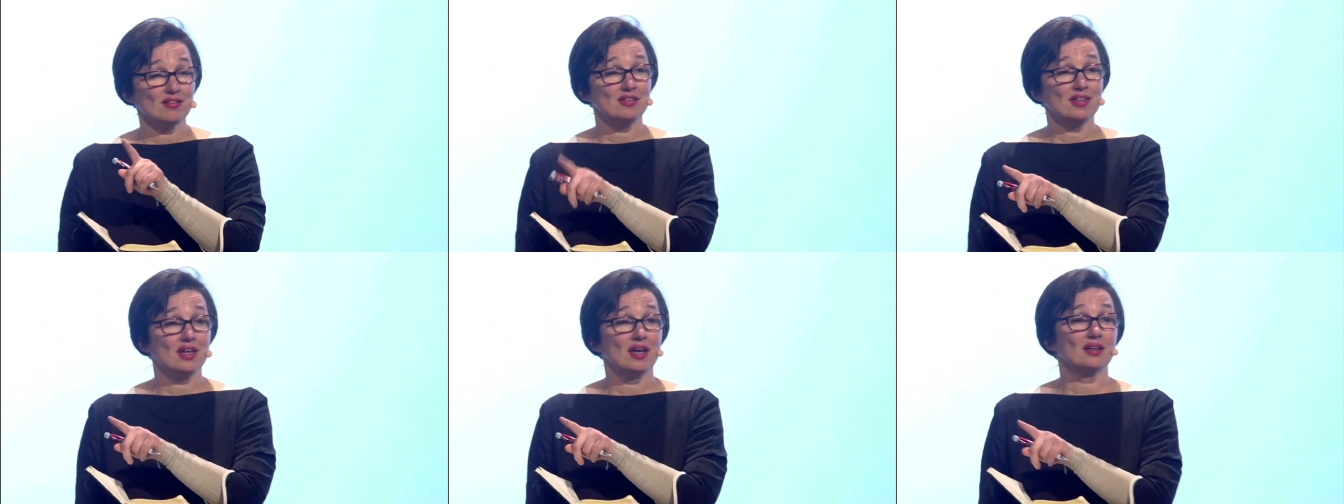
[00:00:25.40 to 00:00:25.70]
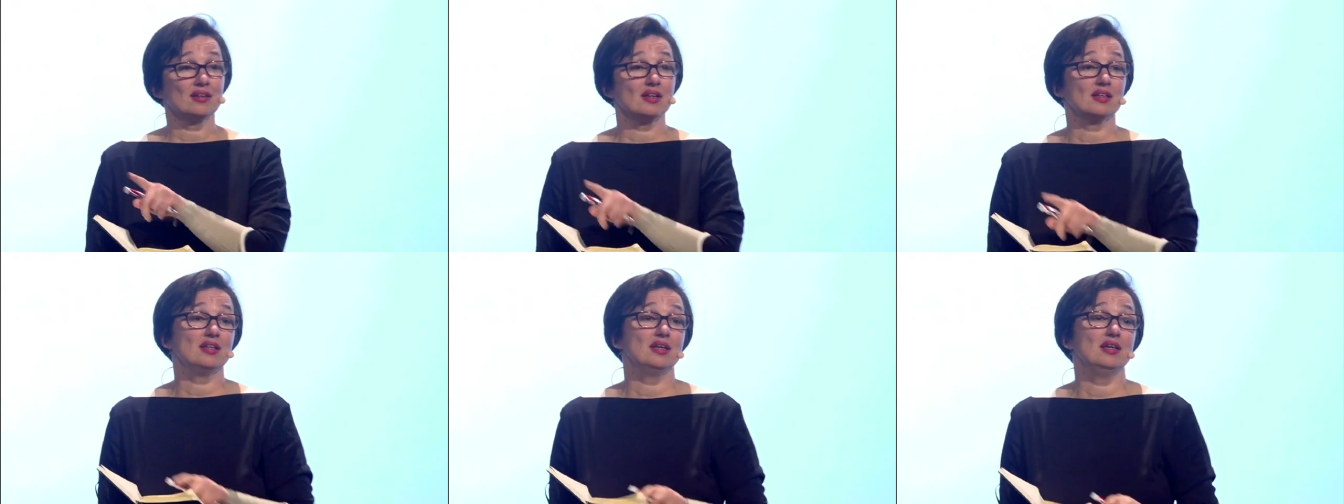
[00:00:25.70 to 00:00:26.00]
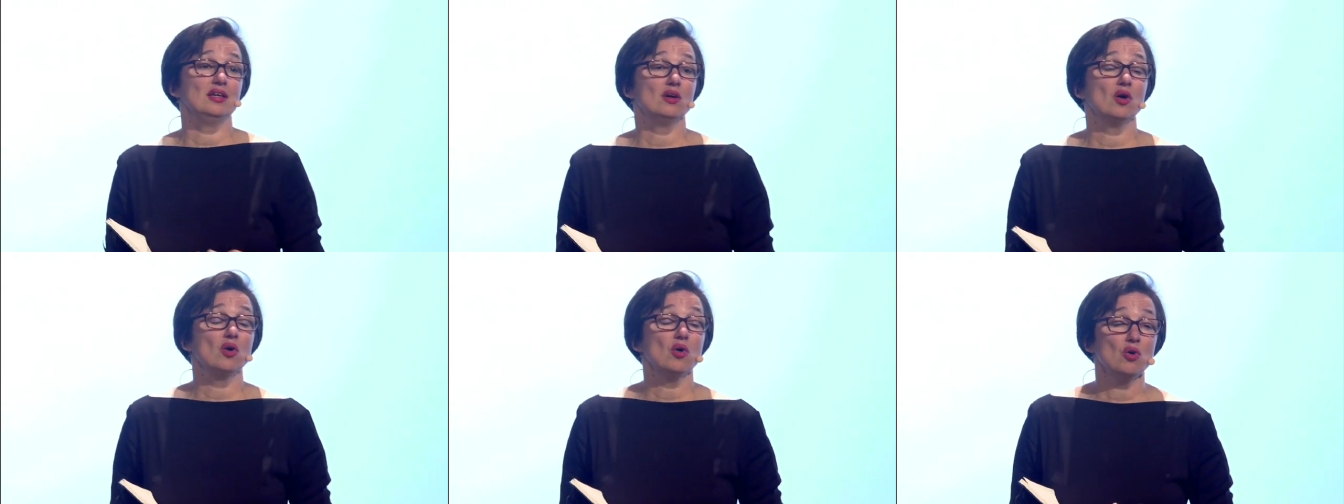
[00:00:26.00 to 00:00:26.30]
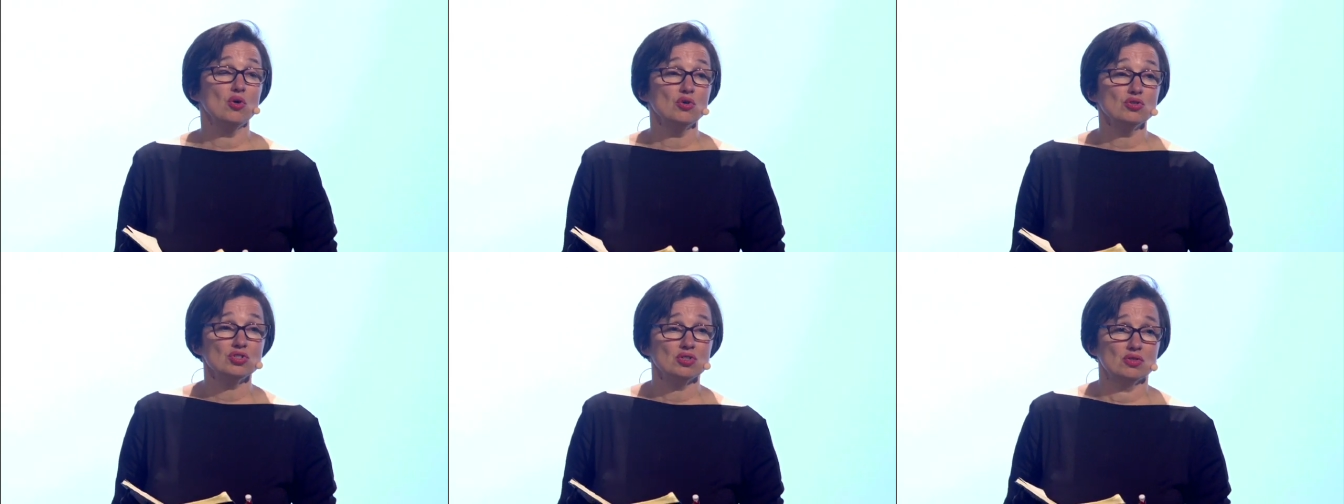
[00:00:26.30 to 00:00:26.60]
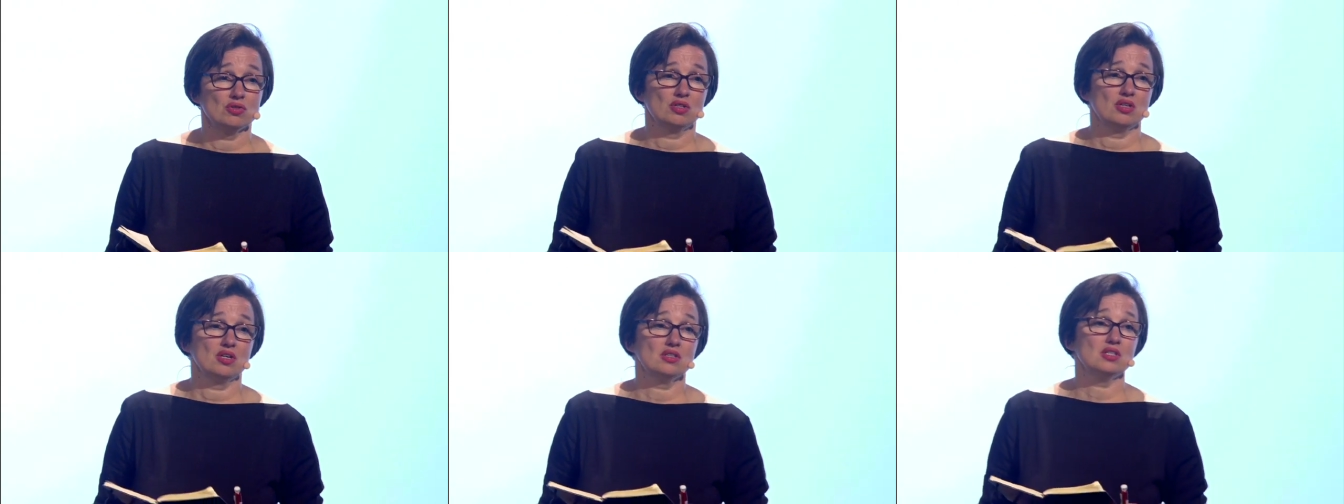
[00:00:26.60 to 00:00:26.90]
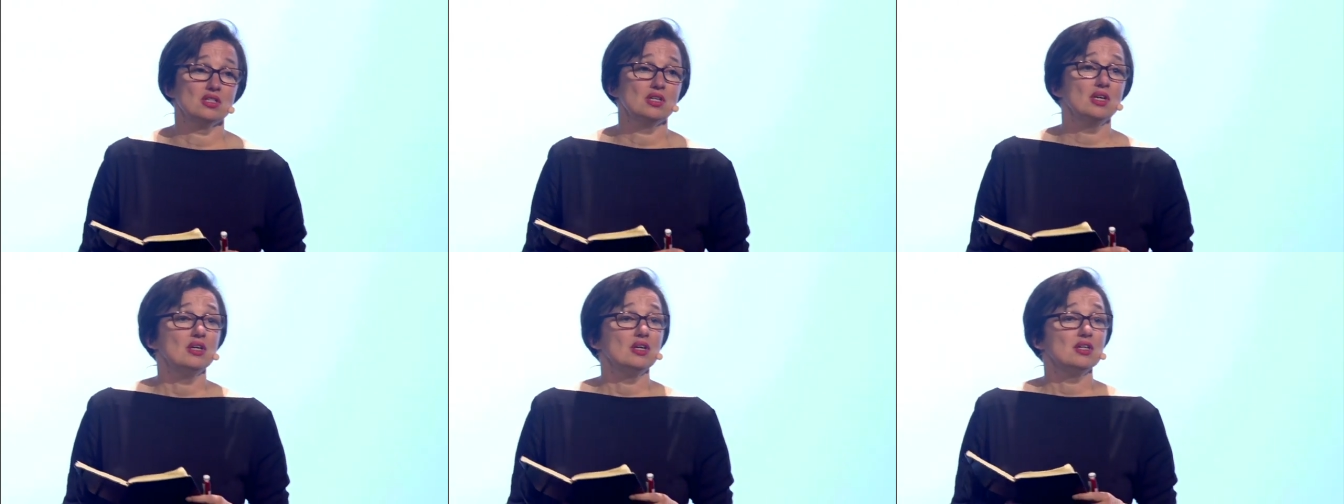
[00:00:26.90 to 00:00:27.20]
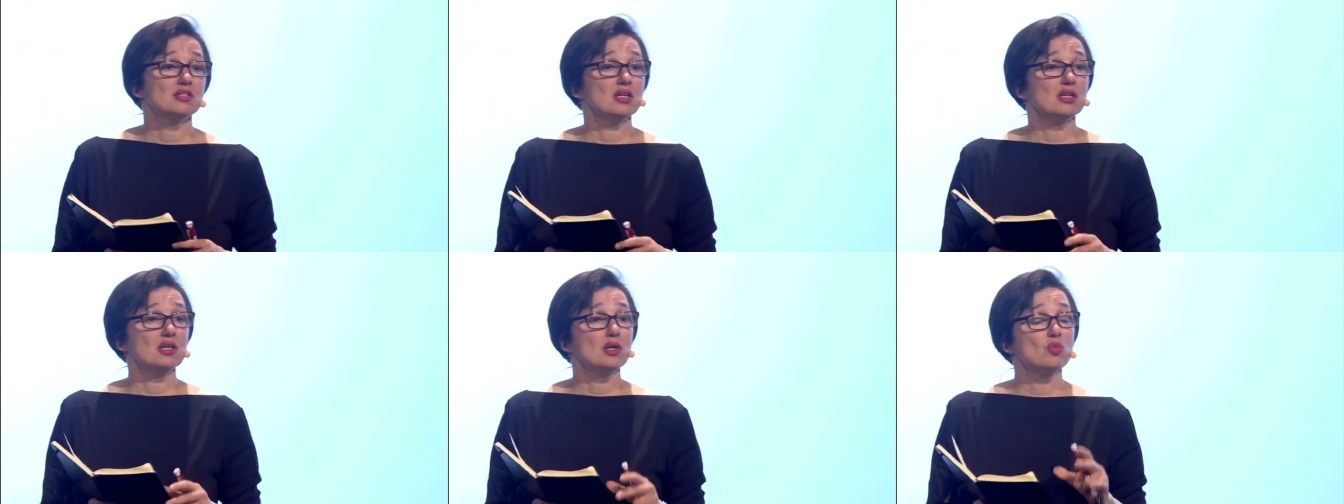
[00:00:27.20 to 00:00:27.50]
thing that he also does
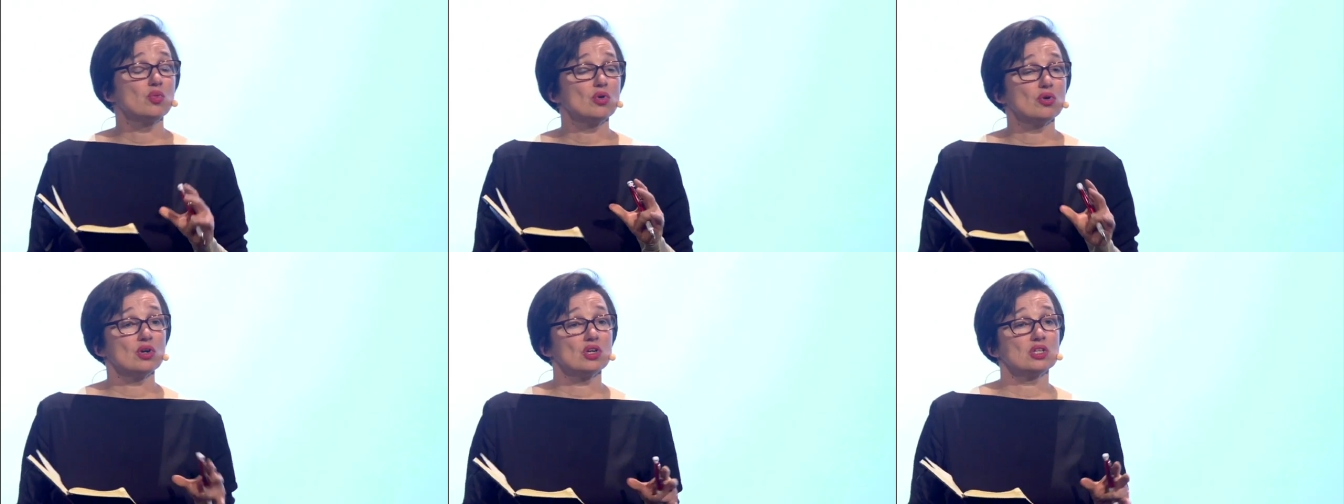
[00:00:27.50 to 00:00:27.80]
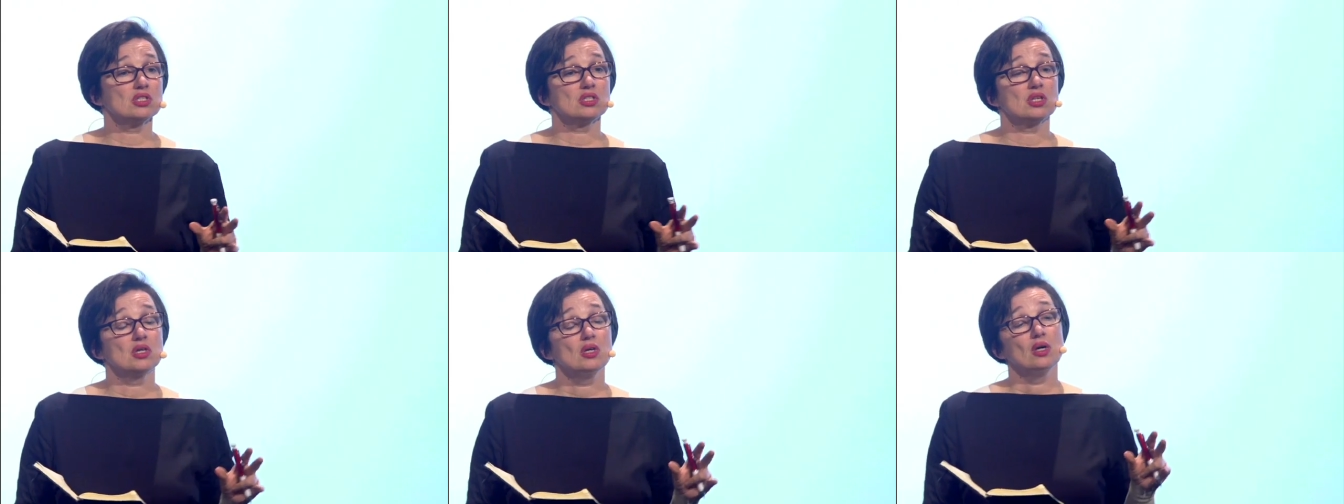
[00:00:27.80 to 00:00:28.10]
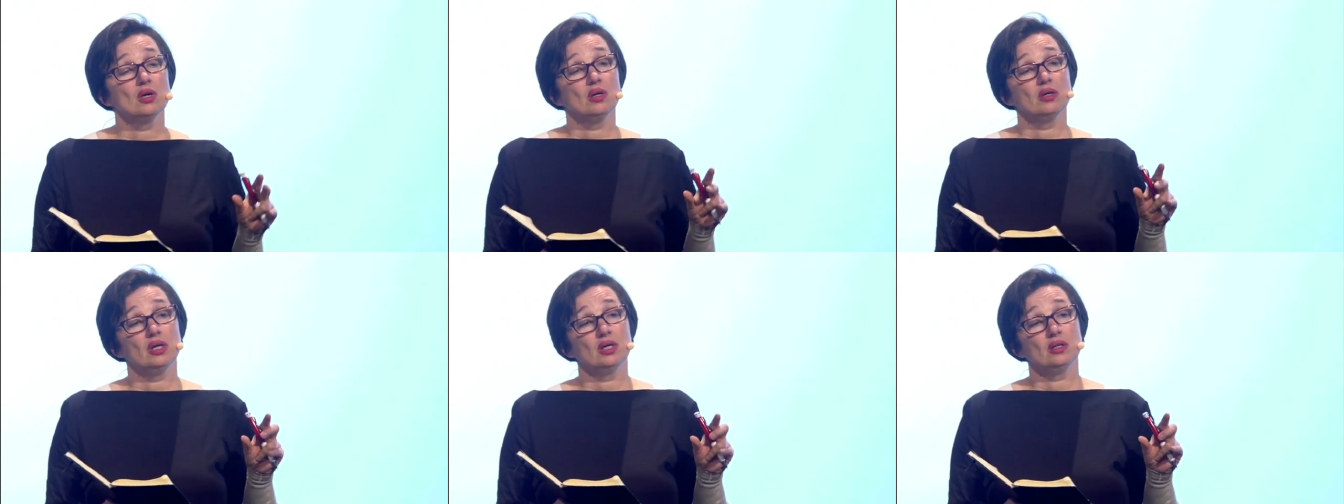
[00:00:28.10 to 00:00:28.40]
is that he works